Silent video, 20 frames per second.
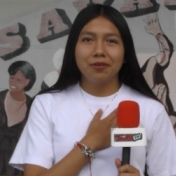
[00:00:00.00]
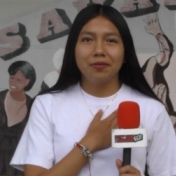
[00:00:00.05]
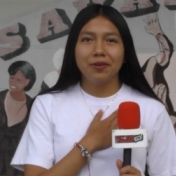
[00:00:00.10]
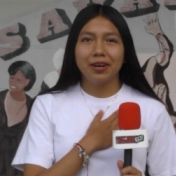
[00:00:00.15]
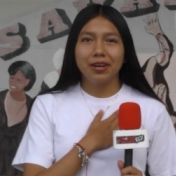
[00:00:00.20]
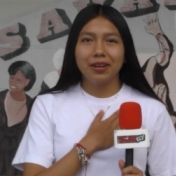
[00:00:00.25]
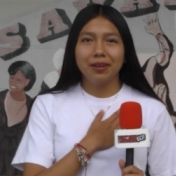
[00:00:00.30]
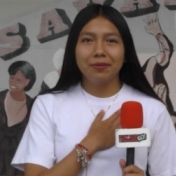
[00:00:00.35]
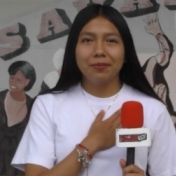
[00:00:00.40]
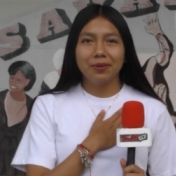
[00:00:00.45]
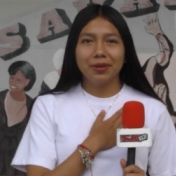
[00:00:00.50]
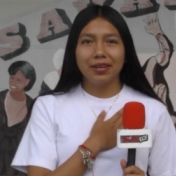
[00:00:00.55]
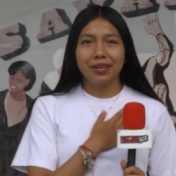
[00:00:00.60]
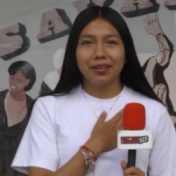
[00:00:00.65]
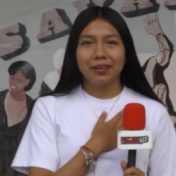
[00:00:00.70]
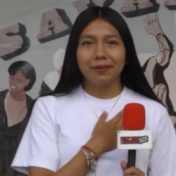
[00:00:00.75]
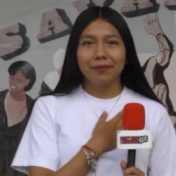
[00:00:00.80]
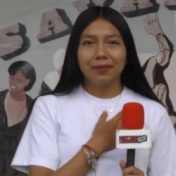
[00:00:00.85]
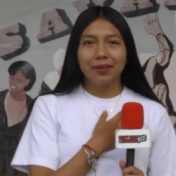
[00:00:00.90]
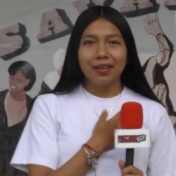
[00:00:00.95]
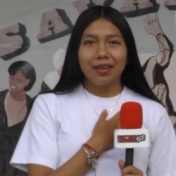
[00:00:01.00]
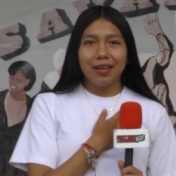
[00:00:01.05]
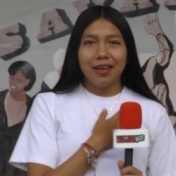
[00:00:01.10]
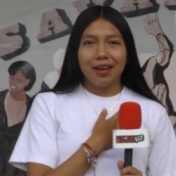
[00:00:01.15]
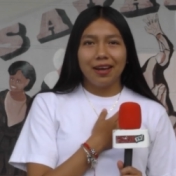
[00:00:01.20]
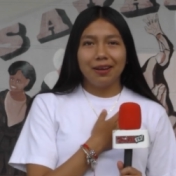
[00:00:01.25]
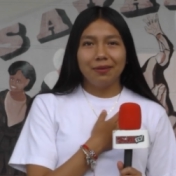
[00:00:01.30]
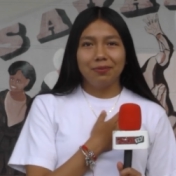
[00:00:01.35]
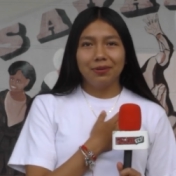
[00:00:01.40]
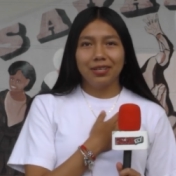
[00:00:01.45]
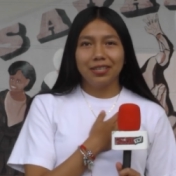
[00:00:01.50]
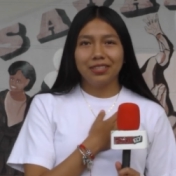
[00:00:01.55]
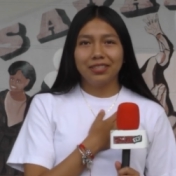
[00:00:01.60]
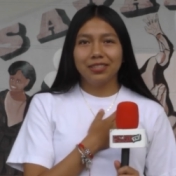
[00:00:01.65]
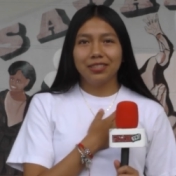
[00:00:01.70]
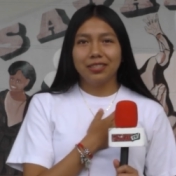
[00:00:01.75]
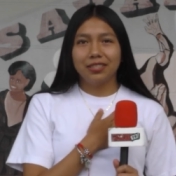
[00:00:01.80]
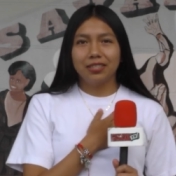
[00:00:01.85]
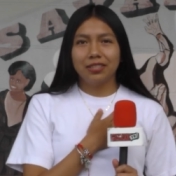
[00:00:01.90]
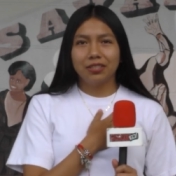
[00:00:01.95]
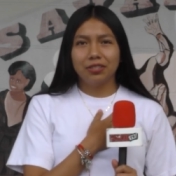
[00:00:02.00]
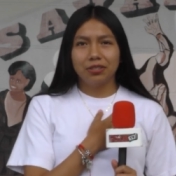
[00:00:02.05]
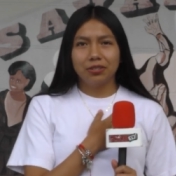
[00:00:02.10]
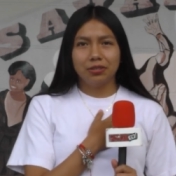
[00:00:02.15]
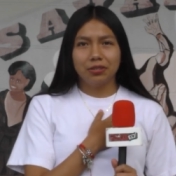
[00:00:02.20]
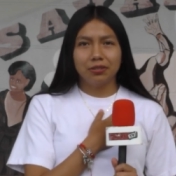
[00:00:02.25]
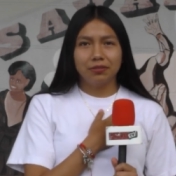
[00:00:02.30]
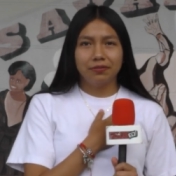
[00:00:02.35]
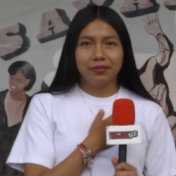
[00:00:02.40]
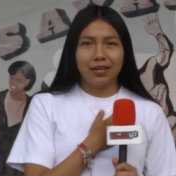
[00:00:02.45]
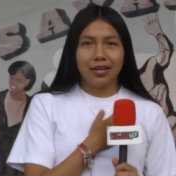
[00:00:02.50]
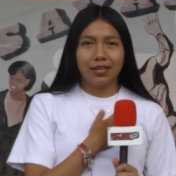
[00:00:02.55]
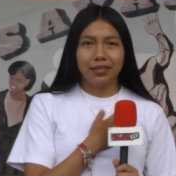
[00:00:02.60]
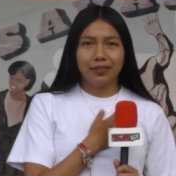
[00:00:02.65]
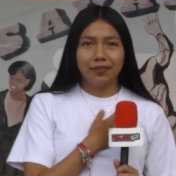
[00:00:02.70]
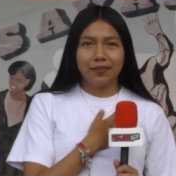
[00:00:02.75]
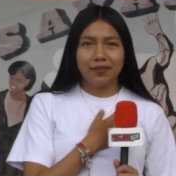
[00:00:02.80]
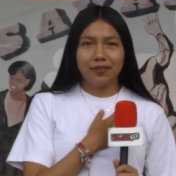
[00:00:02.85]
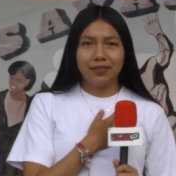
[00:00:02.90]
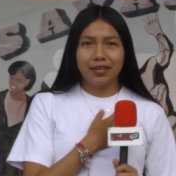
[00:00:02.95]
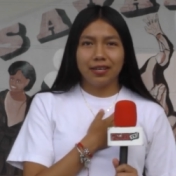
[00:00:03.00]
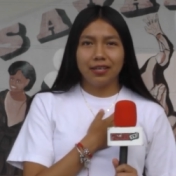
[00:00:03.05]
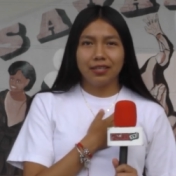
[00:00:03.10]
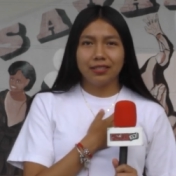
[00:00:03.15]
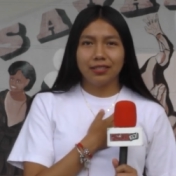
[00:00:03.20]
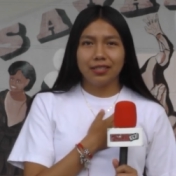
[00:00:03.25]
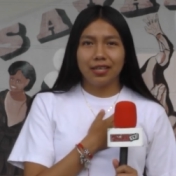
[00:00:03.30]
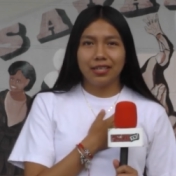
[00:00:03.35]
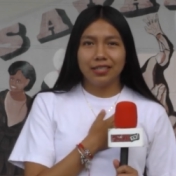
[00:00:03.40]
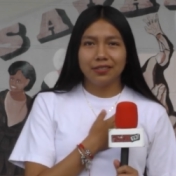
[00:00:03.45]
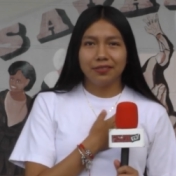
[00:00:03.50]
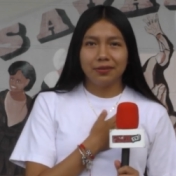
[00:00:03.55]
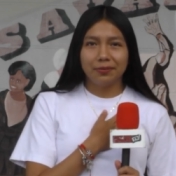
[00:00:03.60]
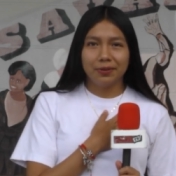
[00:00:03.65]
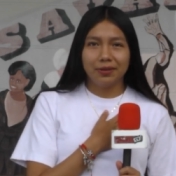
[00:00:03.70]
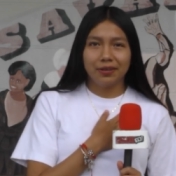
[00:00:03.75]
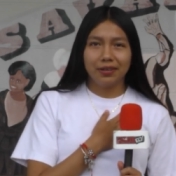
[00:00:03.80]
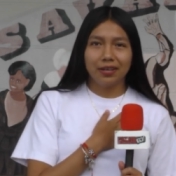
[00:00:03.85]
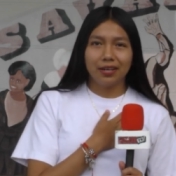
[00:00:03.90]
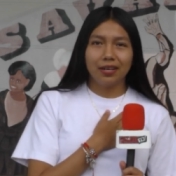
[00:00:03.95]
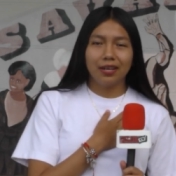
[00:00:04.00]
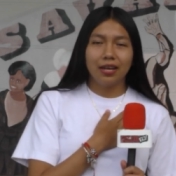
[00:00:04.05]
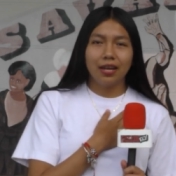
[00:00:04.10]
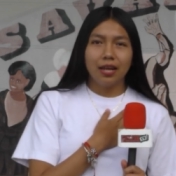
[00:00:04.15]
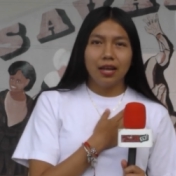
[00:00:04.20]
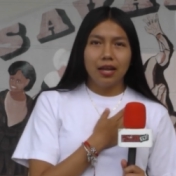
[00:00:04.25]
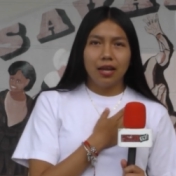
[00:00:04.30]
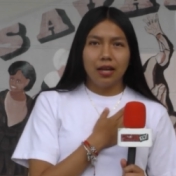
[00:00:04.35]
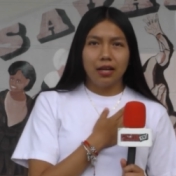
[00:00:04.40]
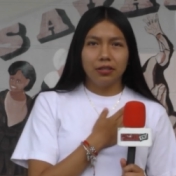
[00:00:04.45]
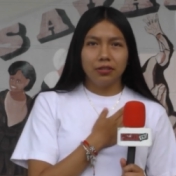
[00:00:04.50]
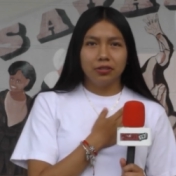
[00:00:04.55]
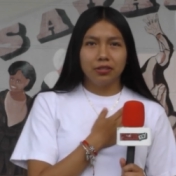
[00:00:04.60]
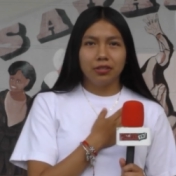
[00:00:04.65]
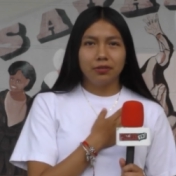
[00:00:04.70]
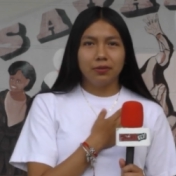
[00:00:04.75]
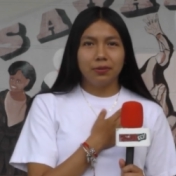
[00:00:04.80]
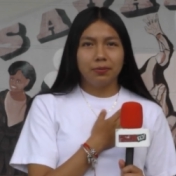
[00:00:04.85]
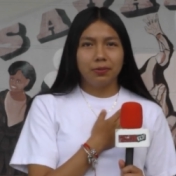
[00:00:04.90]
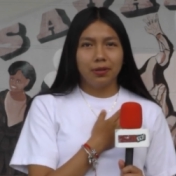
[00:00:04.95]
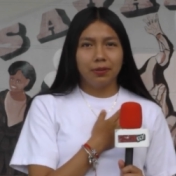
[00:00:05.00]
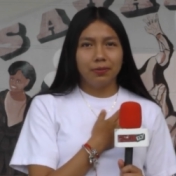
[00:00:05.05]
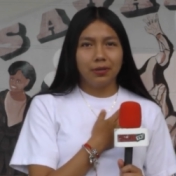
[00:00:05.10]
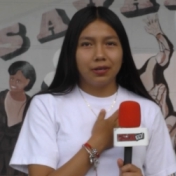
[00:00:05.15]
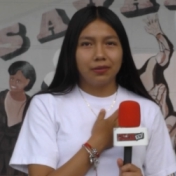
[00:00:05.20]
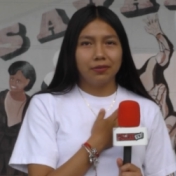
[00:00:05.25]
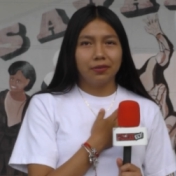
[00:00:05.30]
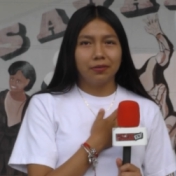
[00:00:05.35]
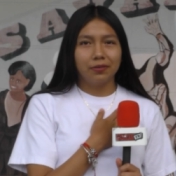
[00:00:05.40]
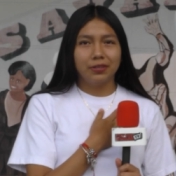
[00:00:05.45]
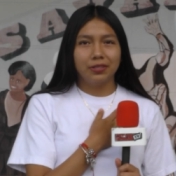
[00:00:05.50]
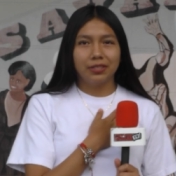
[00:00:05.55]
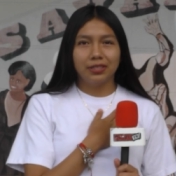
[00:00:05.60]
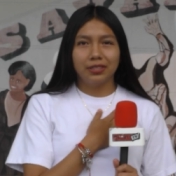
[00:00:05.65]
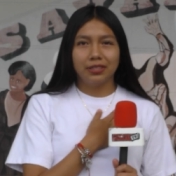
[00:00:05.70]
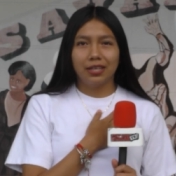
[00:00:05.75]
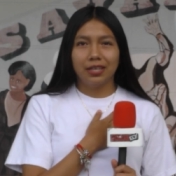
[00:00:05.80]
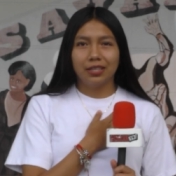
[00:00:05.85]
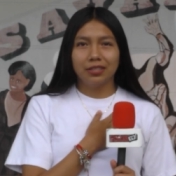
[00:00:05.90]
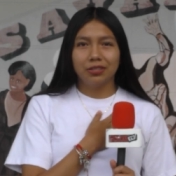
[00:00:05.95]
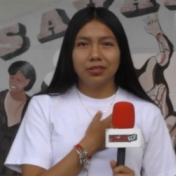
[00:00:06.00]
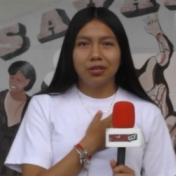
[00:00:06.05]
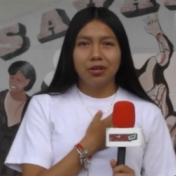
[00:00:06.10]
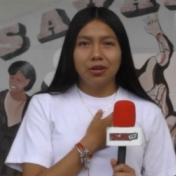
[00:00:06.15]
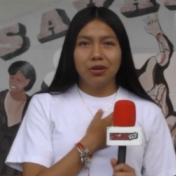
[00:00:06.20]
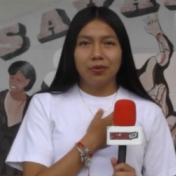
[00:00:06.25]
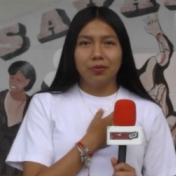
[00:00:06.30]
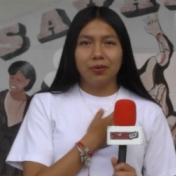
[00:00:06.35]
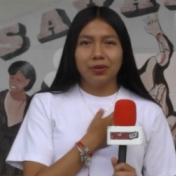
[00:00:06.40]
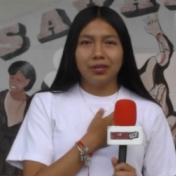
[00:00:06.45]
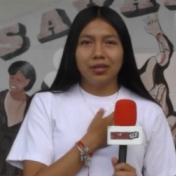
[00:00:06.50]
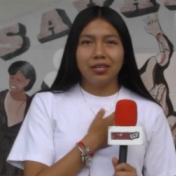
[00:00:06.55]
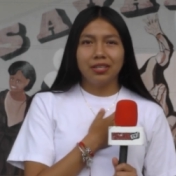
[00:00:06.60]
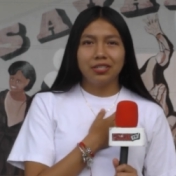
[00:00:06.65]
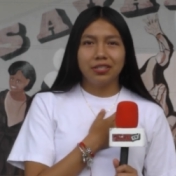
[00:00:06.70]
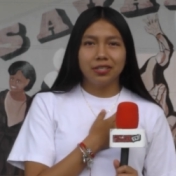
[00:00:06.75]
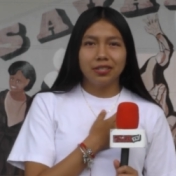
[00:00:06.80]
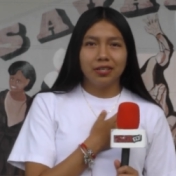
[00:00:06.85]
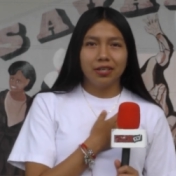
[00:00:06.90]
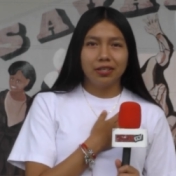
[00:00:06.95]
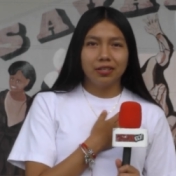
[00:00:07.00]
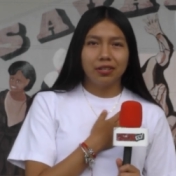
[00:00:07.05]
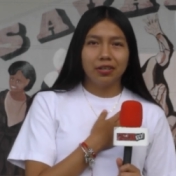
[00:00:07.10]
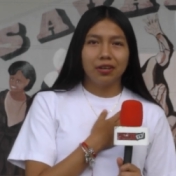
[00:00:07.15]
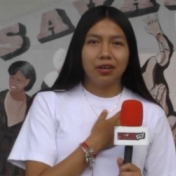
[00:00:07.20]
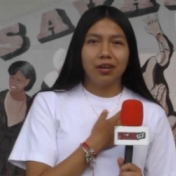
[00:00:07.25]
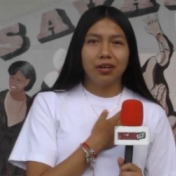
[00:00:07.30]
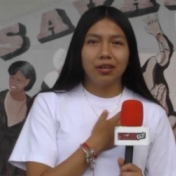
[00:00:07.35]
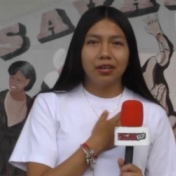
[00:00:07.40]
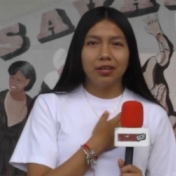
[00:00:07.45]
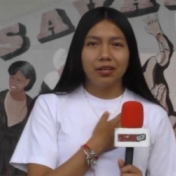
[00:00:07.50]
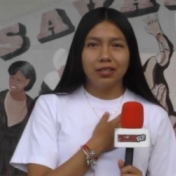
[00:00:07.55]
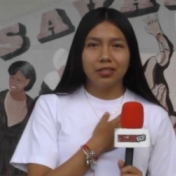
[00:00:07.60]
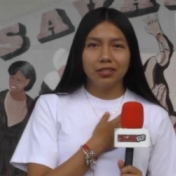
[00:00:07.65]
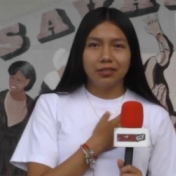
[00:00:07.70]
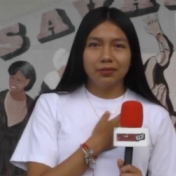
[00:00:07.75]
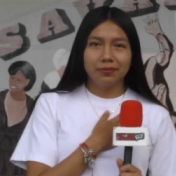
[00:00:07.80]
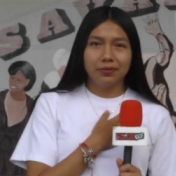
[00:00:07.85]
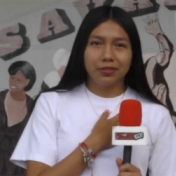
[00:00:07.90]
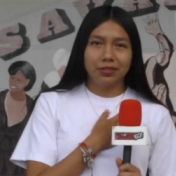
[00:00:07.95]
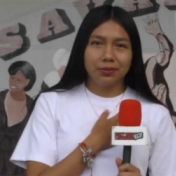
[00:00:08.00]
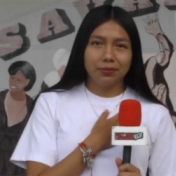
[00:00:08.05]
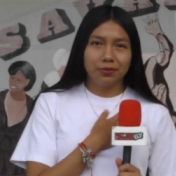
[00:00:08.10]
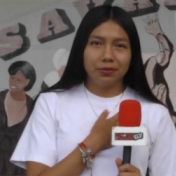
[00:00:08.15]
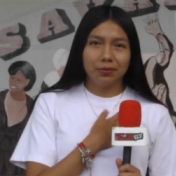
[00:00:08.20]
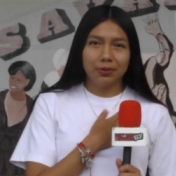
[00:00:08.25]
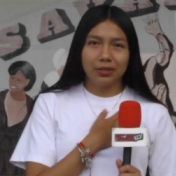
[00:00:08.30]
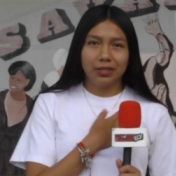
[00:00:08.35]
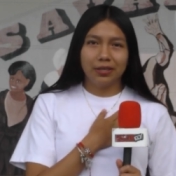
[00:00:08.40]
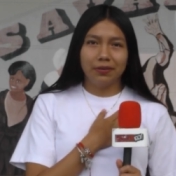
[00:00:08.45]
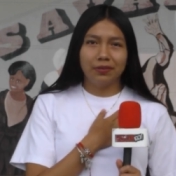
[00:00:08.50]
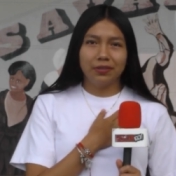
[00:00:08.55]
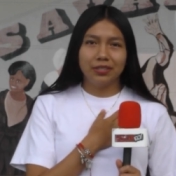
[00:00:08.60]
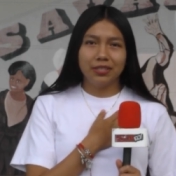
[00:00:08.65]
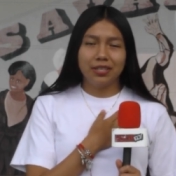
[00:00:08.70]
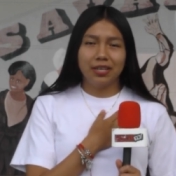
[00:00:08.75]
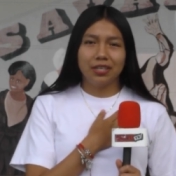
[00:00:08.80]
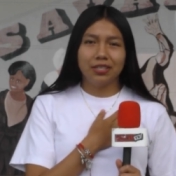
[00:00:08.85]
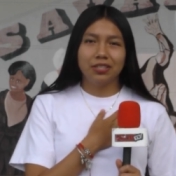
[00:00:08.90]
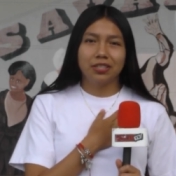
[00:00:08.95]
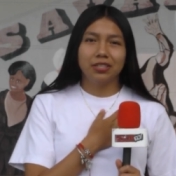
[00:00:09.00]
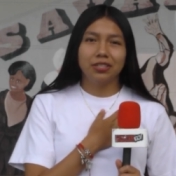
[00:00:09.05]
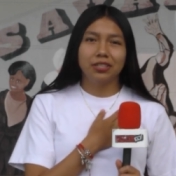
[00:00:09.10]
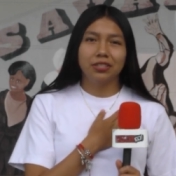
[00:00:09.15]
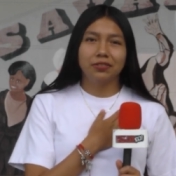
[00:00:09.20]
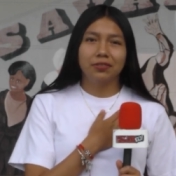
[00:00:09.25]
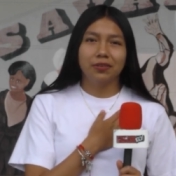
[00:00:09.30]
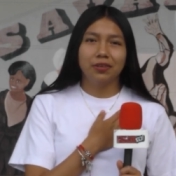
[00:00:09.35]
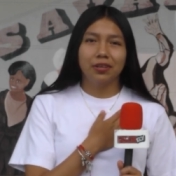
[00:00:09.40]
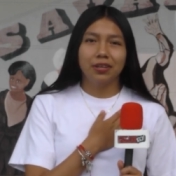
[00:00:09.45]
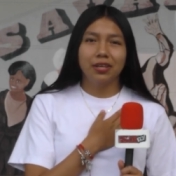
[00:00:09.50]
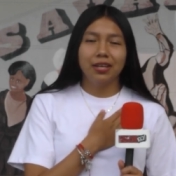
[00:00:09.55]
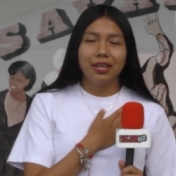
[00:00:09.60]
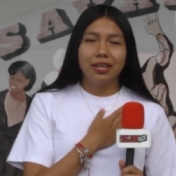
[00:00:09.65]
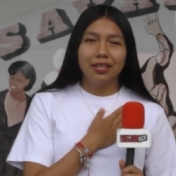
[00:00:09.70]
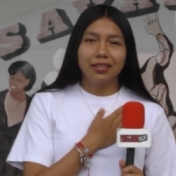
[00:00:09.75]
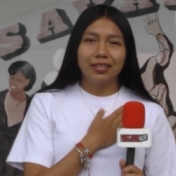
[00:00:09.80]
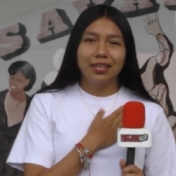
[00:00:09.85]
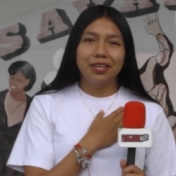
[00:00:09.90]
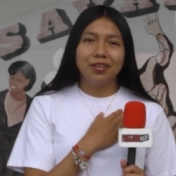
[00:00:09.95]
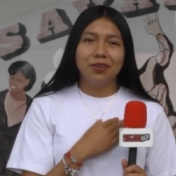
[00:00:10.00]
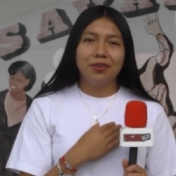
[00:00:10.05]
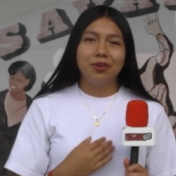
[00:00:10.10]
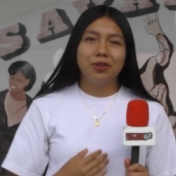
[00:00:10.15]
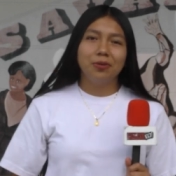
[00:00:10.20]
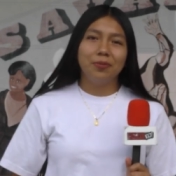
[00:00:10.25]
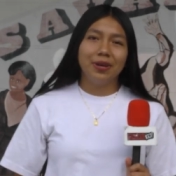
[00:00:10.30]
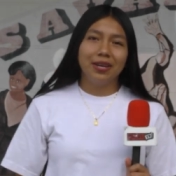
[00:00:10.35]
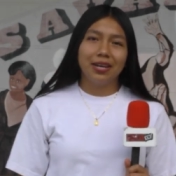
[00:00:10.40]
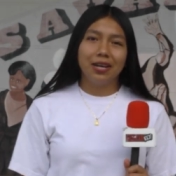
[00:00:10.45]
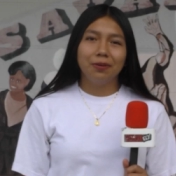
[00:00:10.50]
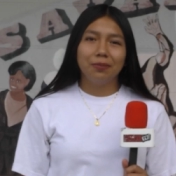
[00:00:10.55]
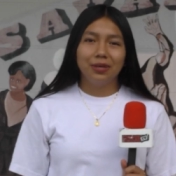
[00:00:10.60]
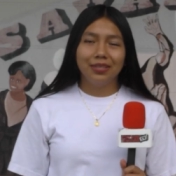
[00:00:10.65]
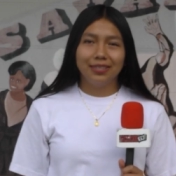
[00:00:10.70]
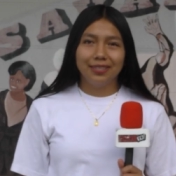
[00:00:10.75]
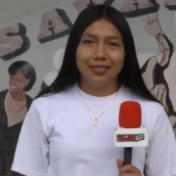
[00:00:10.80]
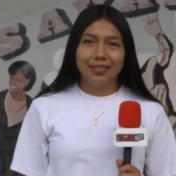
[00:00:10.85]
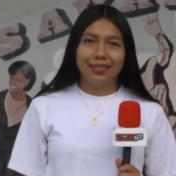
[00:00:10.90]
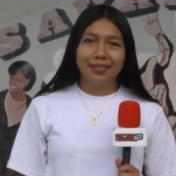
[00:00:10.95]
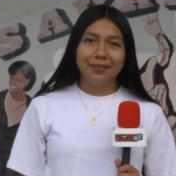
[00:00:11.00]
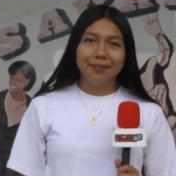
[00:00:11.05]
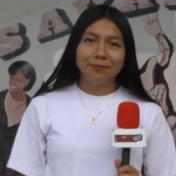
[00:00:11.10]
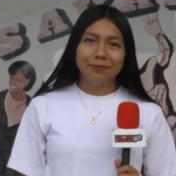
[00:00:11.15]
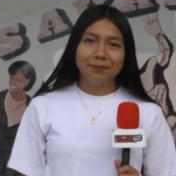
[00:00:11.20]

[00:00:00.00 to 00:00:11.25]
Ready? Begin. I pledge allegiance to the flag of the United States of America and to the republic for which it stands, one nation, under God, indivisible, with liberty and justice for all. Thank you. You may now be seated.